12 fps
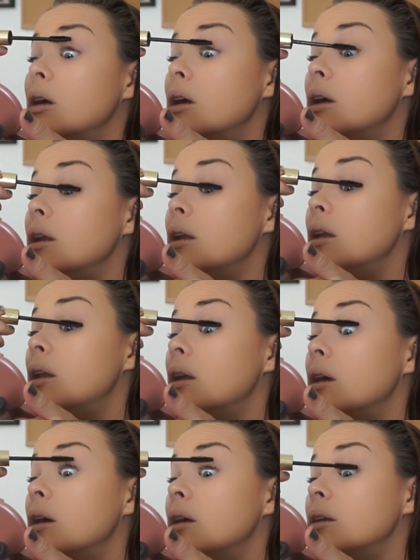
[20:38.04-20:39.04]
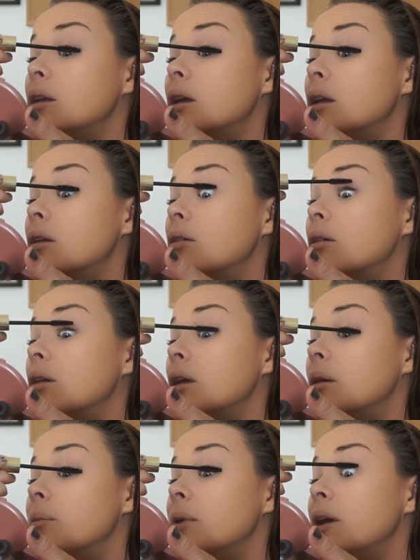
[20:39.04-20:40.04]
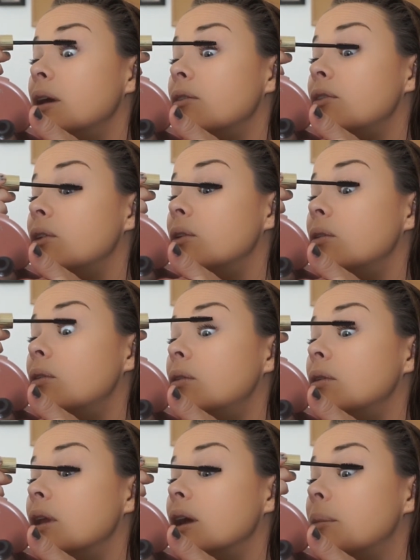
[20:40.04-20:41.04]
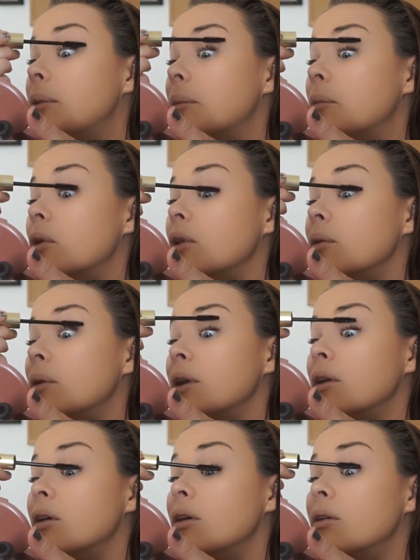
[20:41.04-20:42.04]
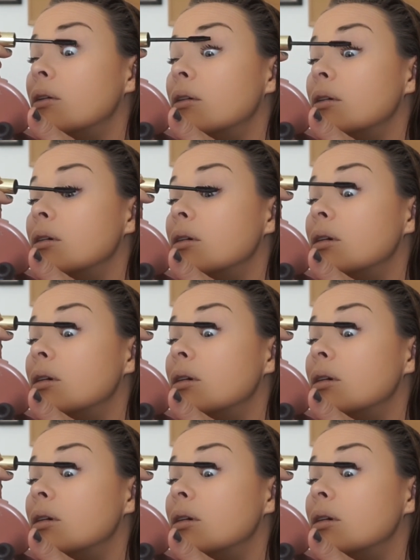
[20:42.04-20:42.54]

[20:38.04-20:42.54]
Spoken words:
It does get a little clumpy if you like put more than one coat.